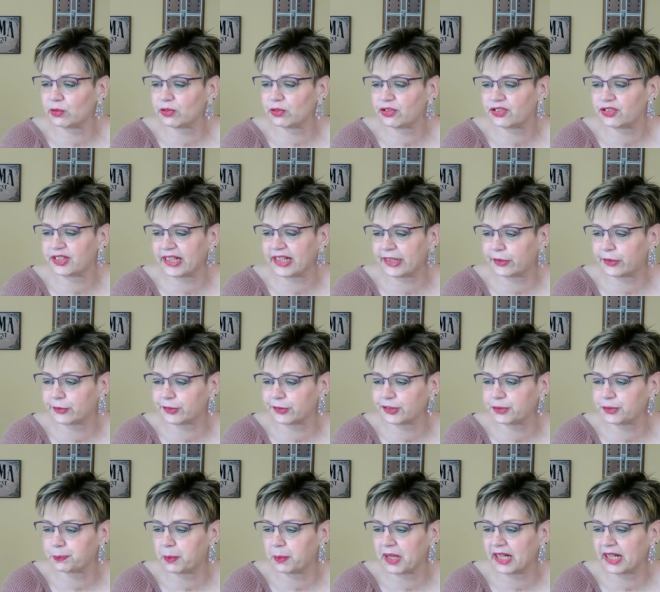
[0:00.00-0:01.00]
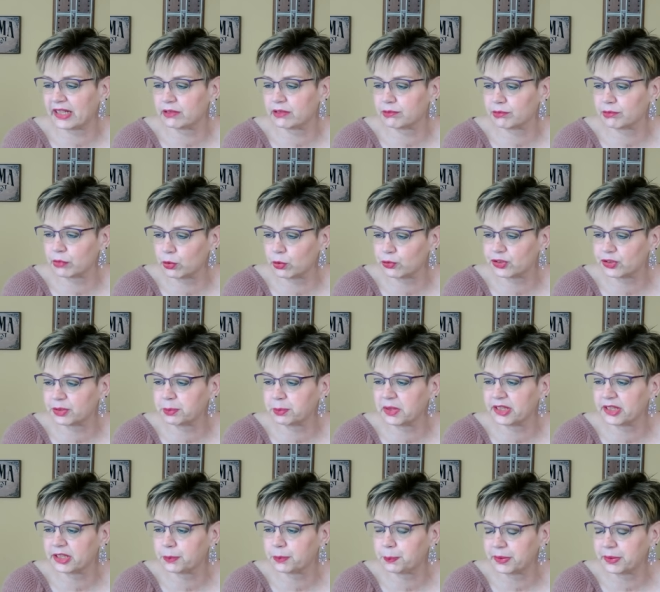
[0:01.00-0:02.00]
Seekers by
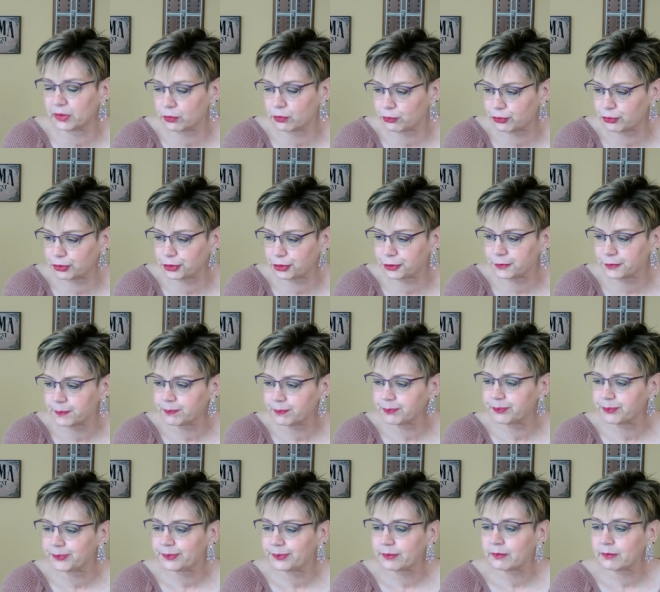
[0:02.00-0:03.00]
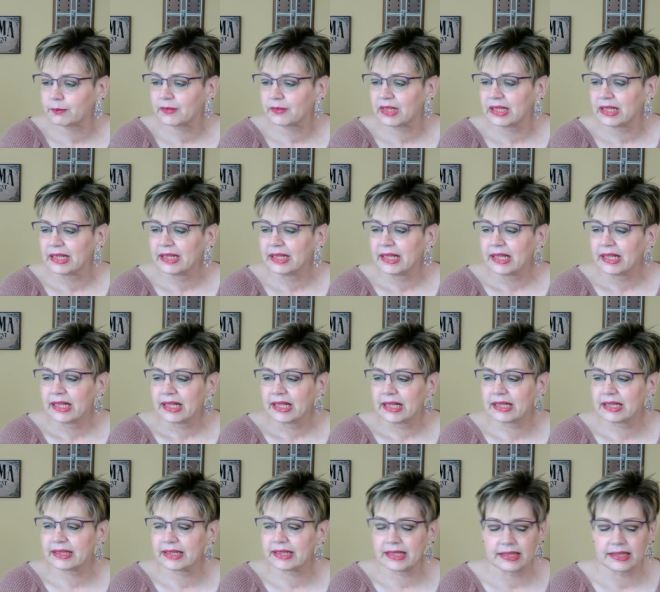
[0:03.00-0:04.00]
Rosamund Pilcher.
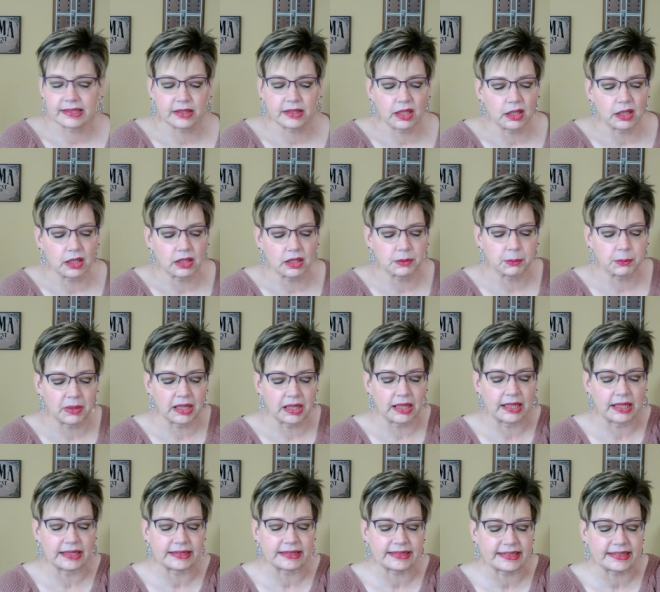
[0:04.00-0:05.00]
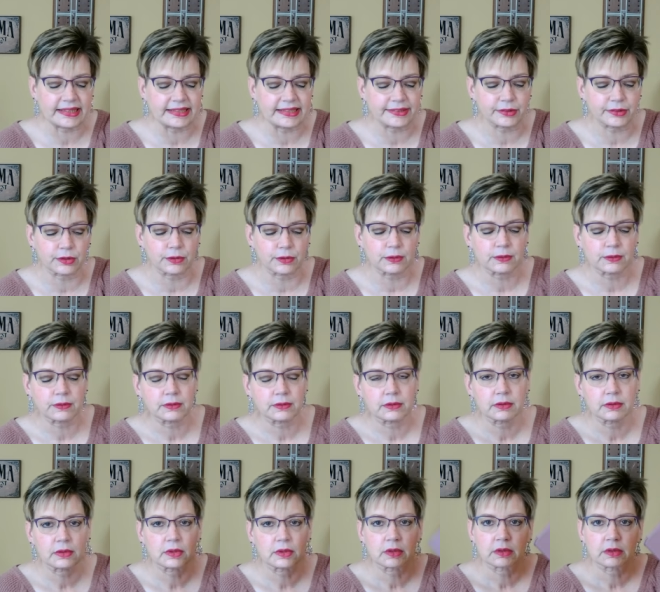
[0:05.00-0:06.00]
And then on my Kindle,
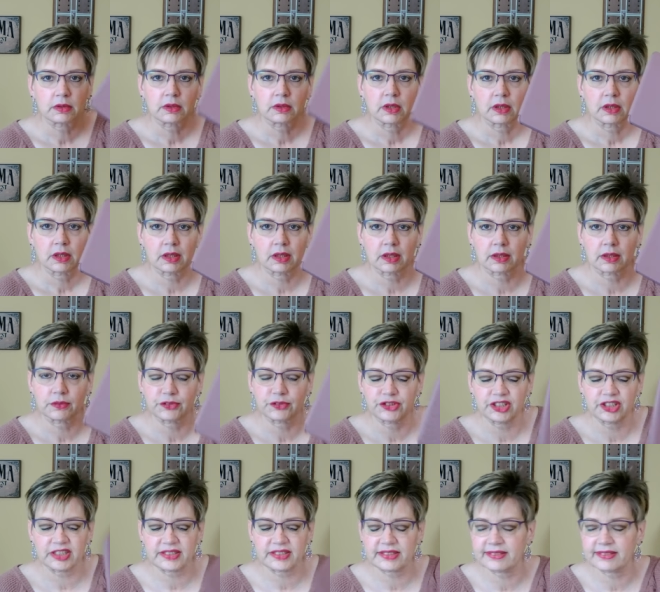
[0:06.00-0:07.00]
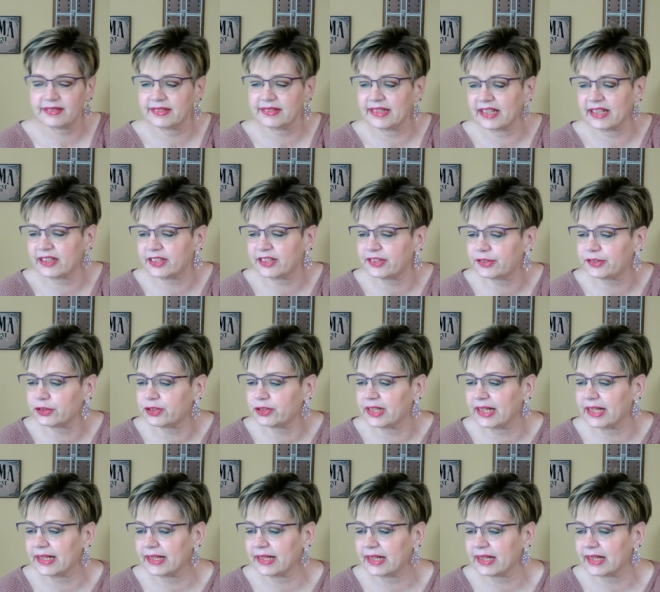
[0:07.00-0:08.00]
um, just
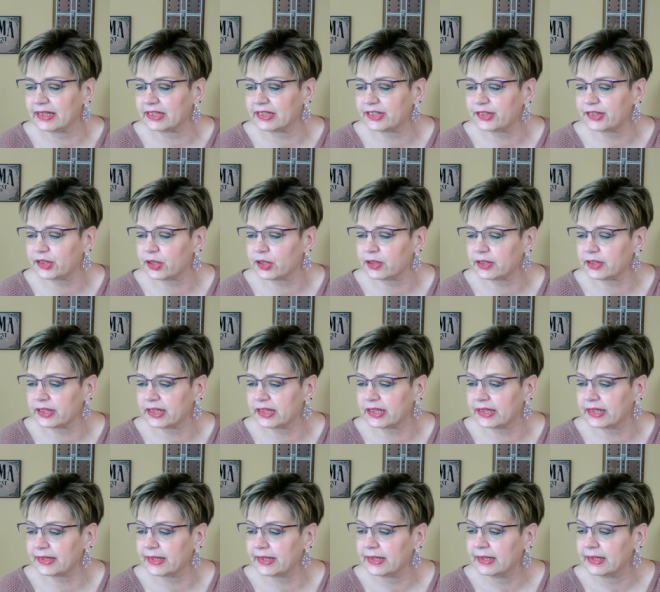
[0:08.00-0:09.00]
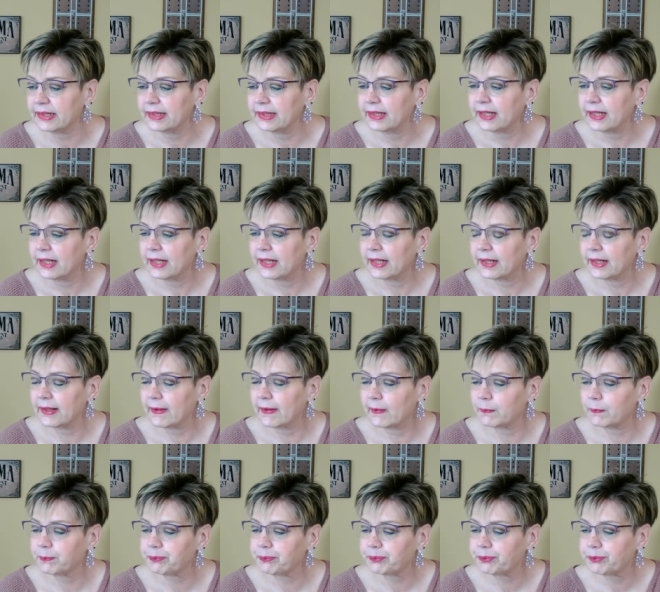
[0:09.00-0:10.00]
yesterday I started
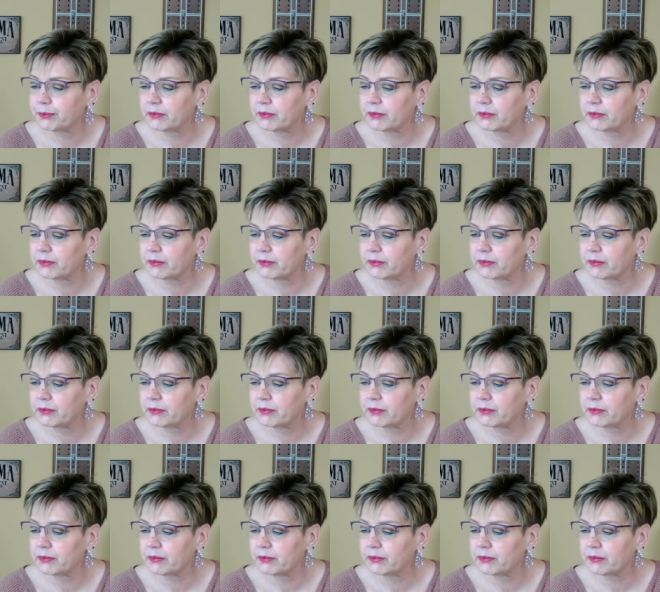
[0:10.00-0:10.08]
um,